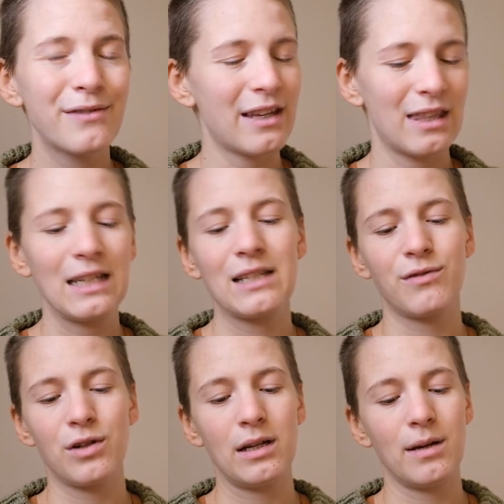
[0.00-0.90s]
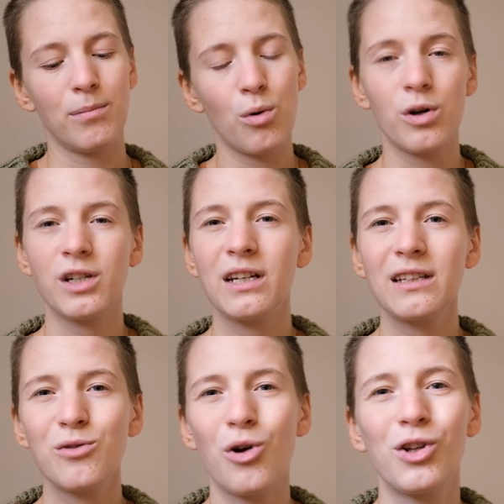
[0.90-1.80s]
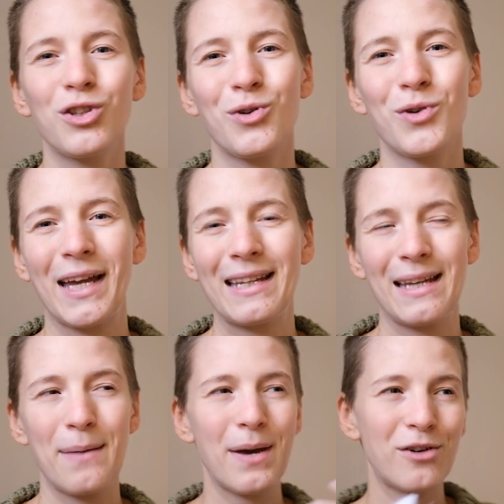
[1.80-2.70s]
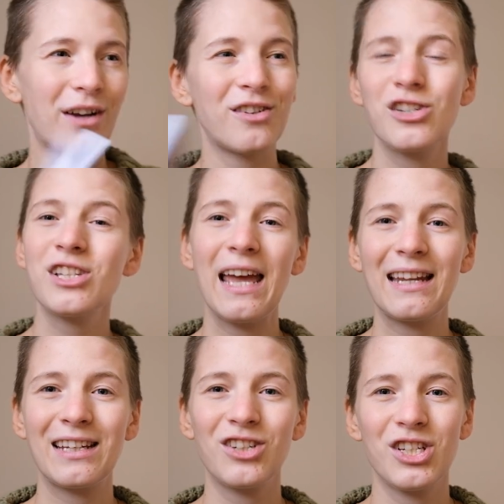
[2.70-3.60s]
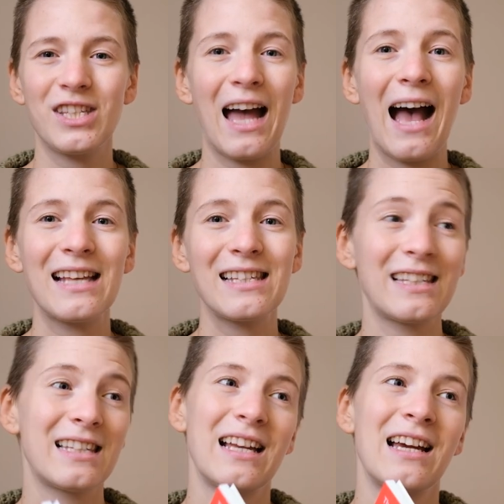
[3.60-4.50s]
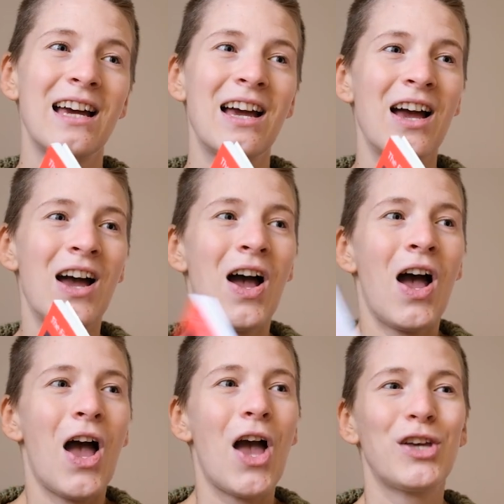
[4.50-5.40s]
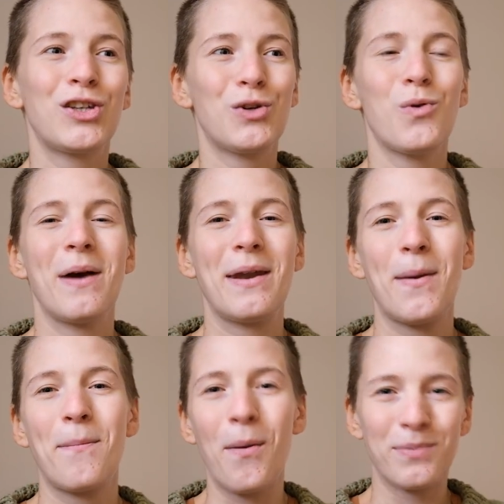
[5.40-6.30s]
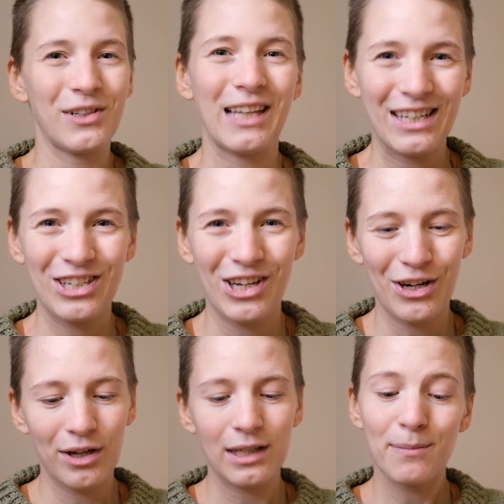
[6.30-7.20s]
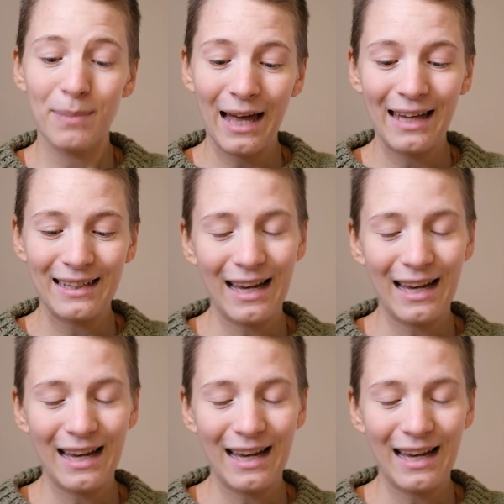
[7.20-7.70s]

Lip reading: I think it's really important to also get a better understanding just as a human population on this planet.